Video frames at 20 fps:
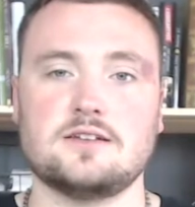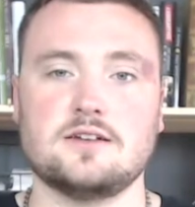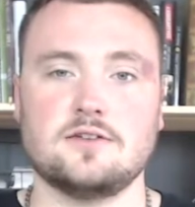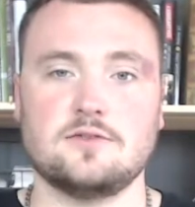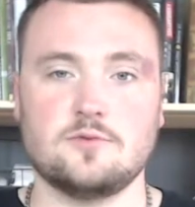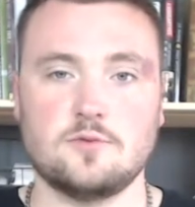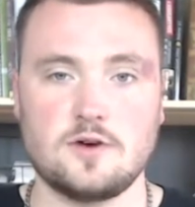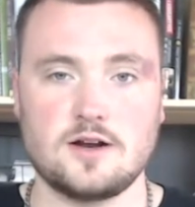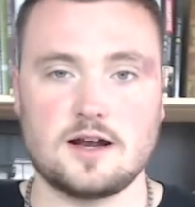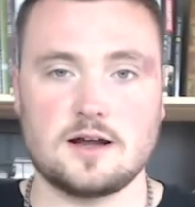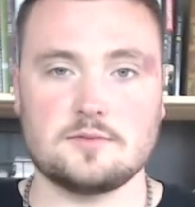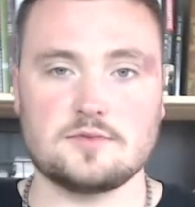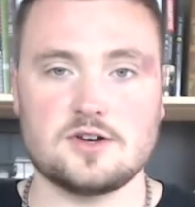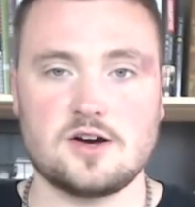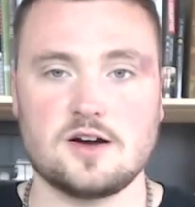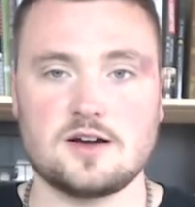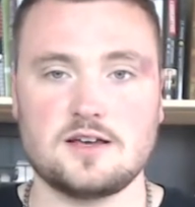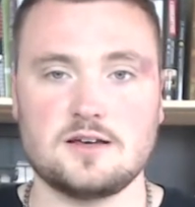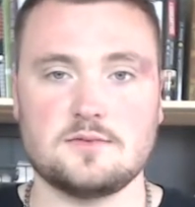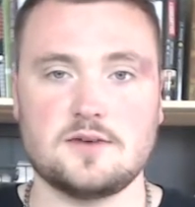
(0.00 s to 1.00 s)
of what I'm
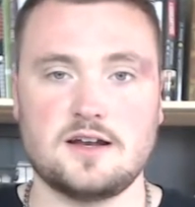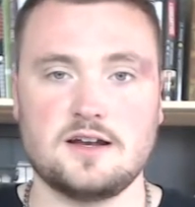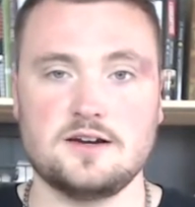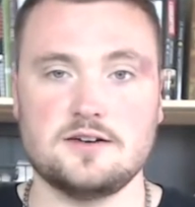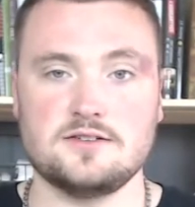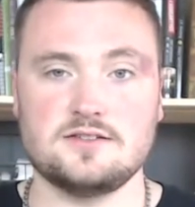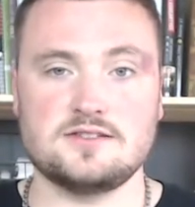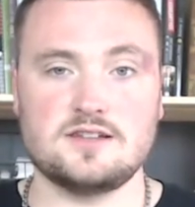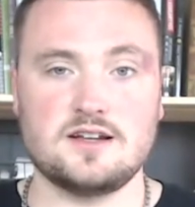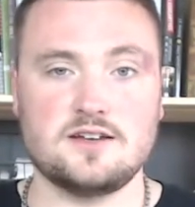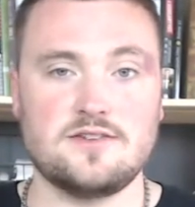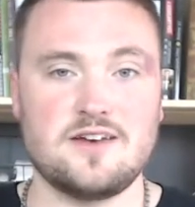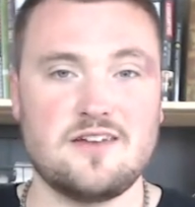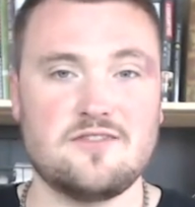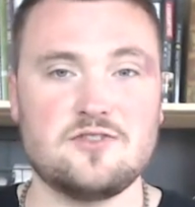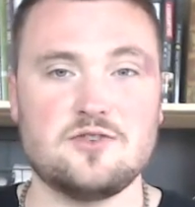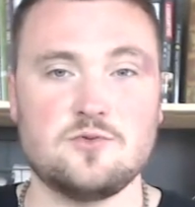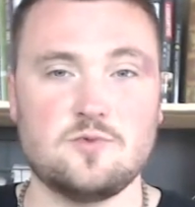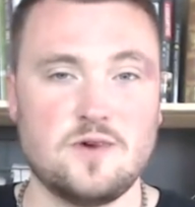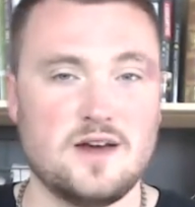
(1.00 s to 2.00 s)
talking about here, instead of
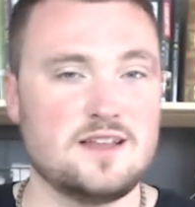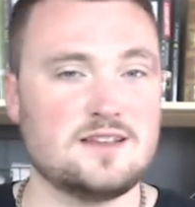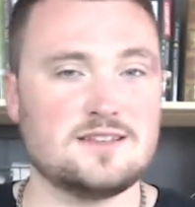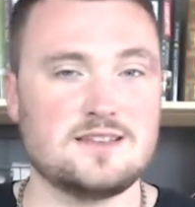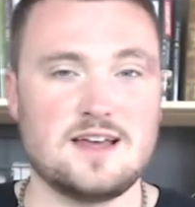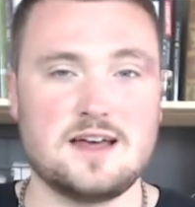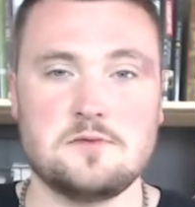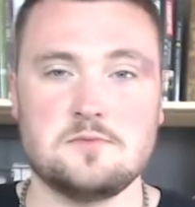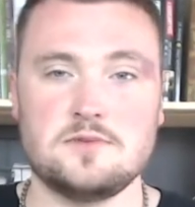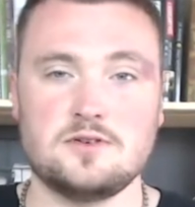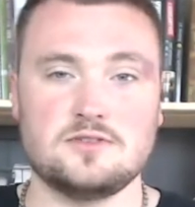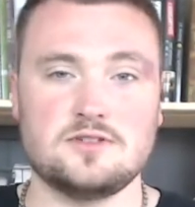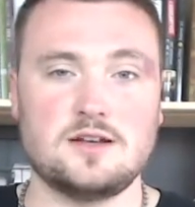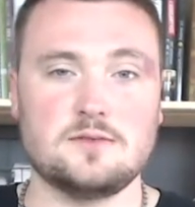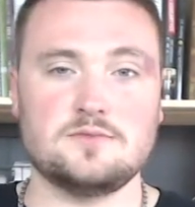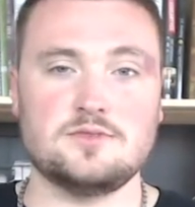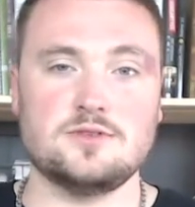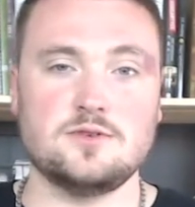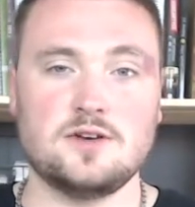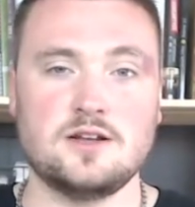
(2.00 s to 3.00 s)
having to wait to that and build
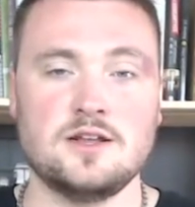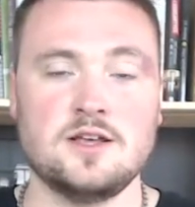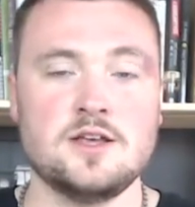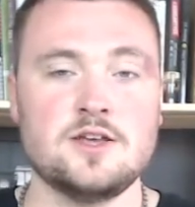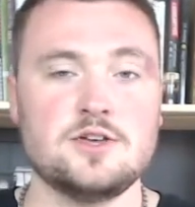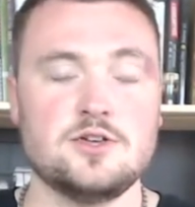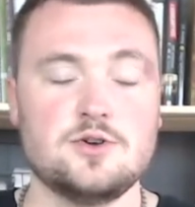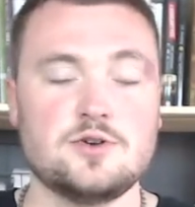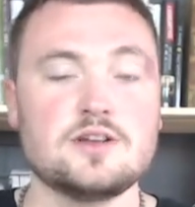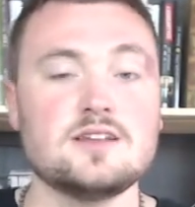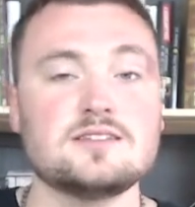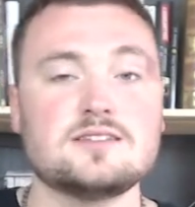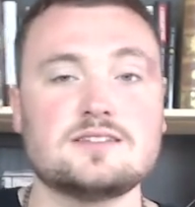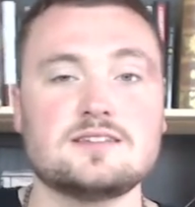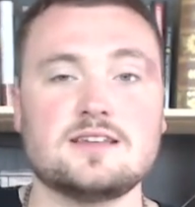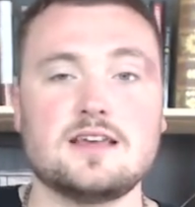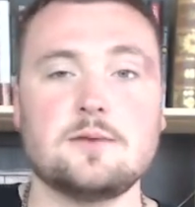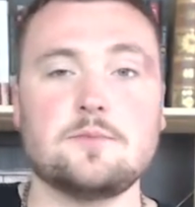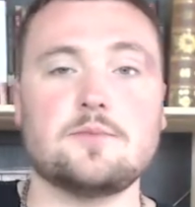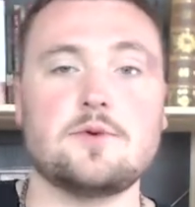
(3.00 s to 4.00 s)
up to it, you can
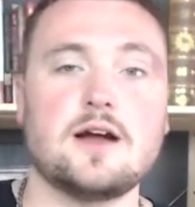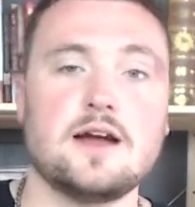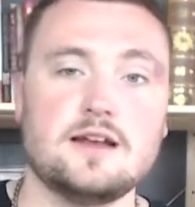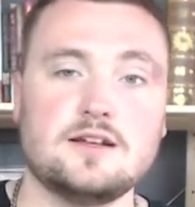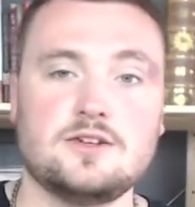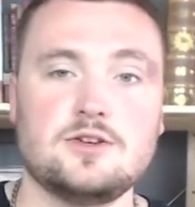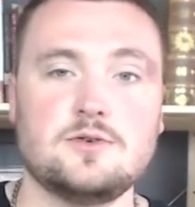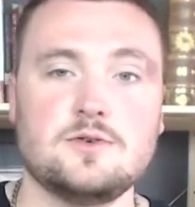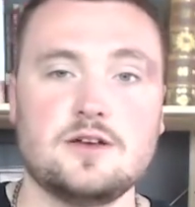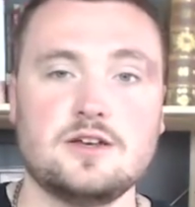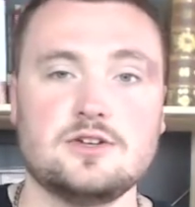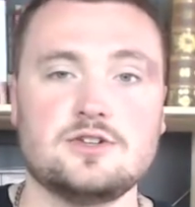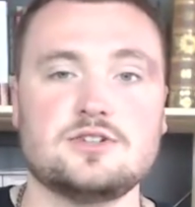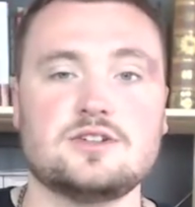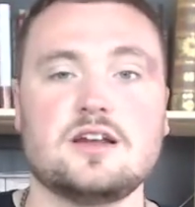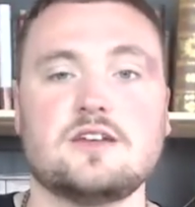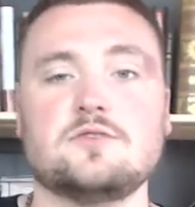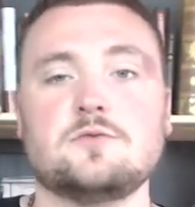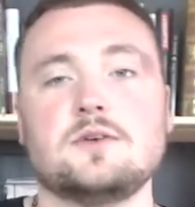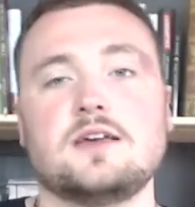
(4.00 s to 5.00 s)
skip right to it. You just
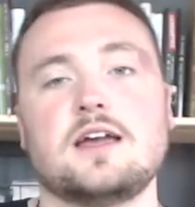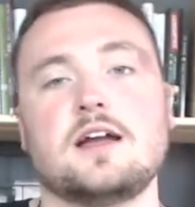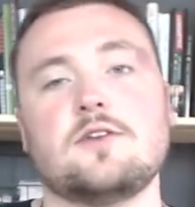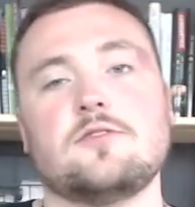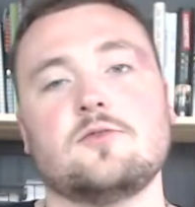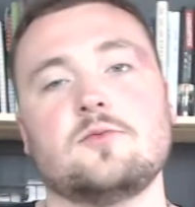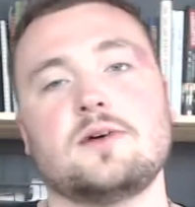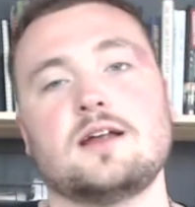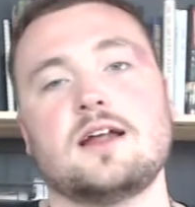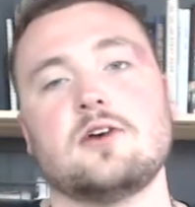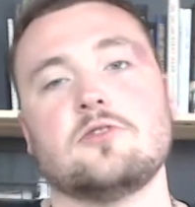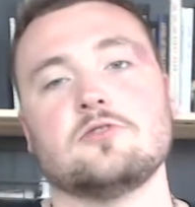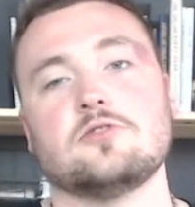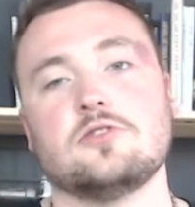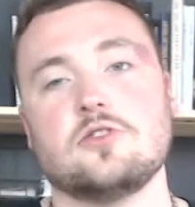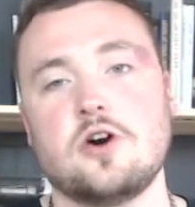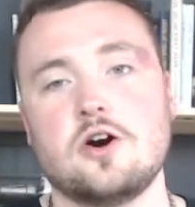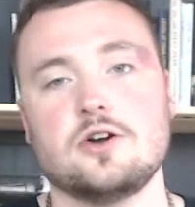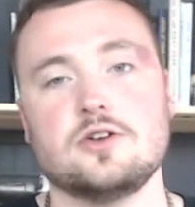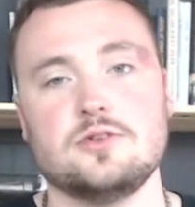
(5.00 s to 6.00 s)
have to be careful about how
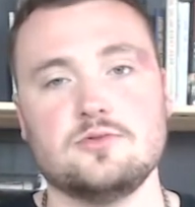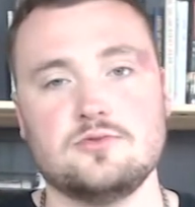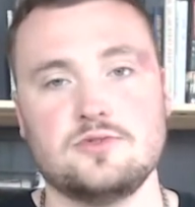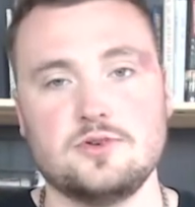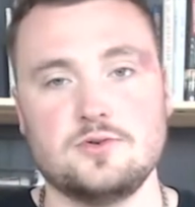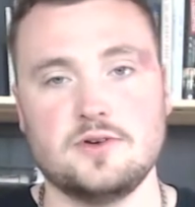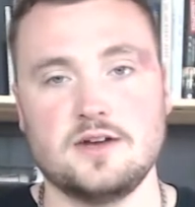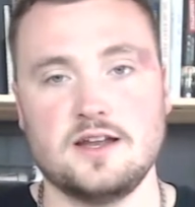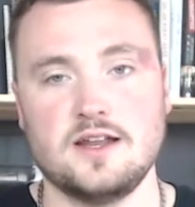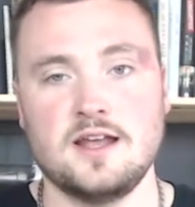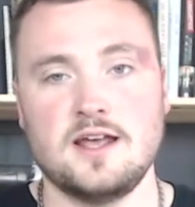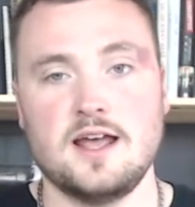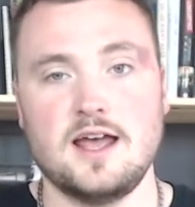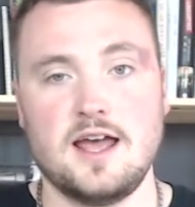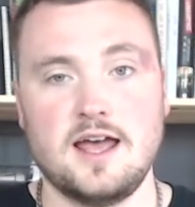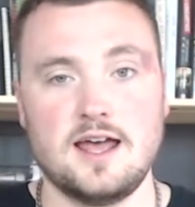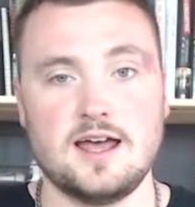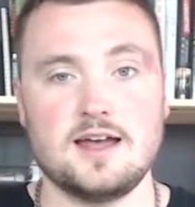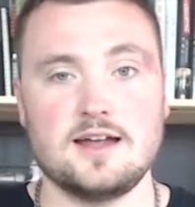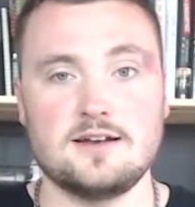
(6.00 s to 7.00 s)
long you do it,
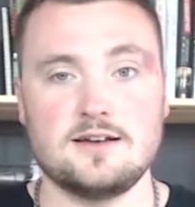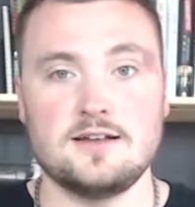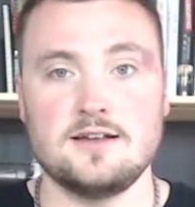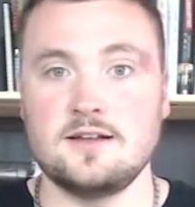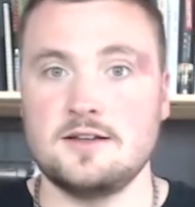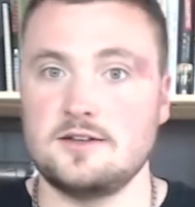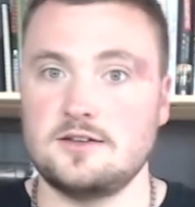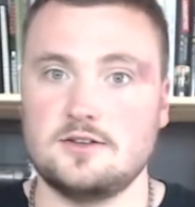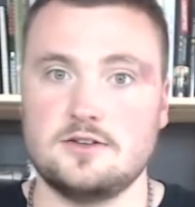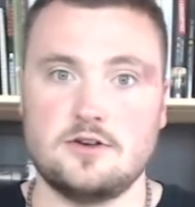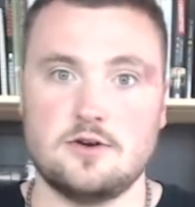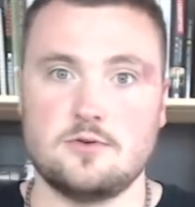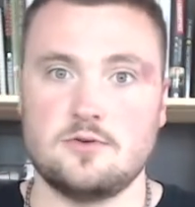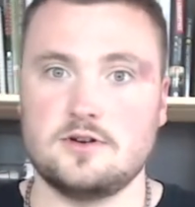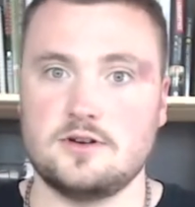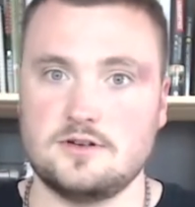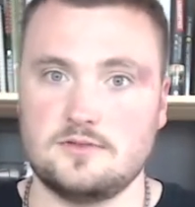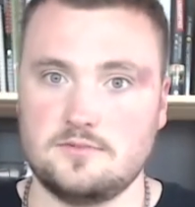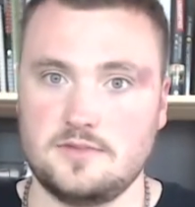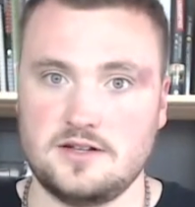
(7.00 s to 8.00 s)
and you don't
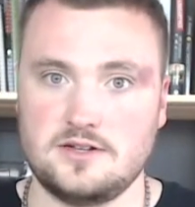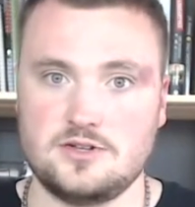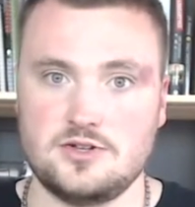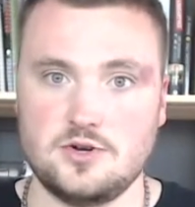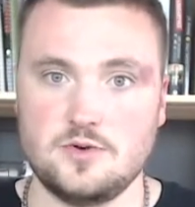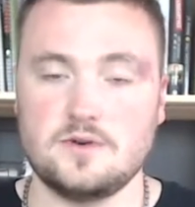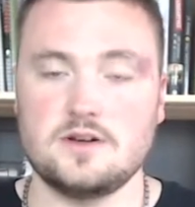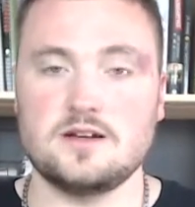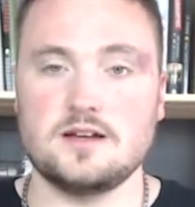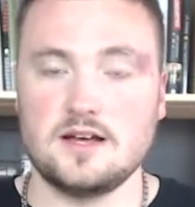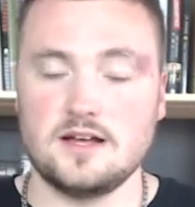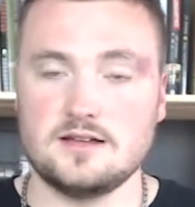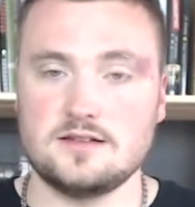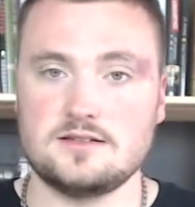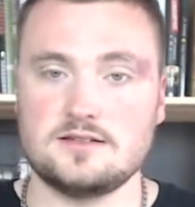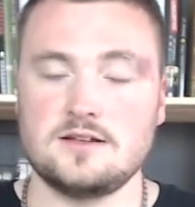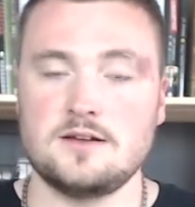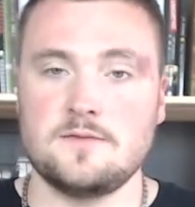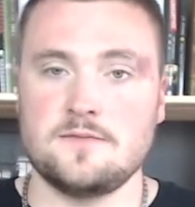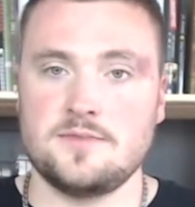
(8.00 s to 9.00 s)
want to be too
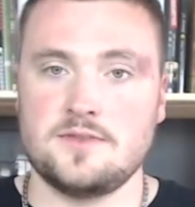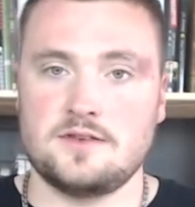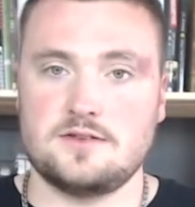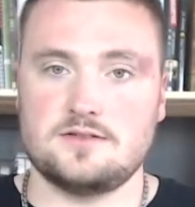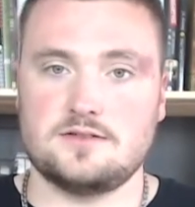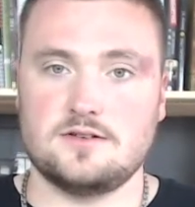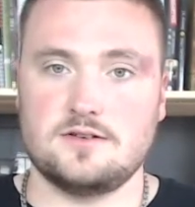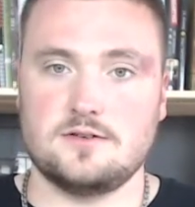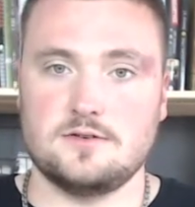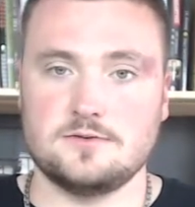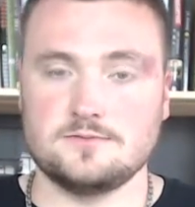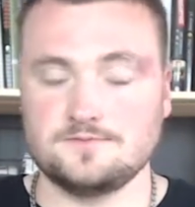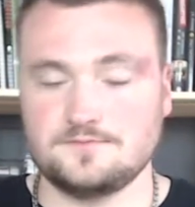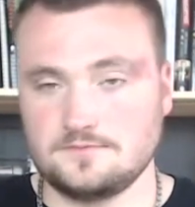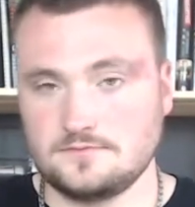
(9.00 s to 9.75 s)
intense. So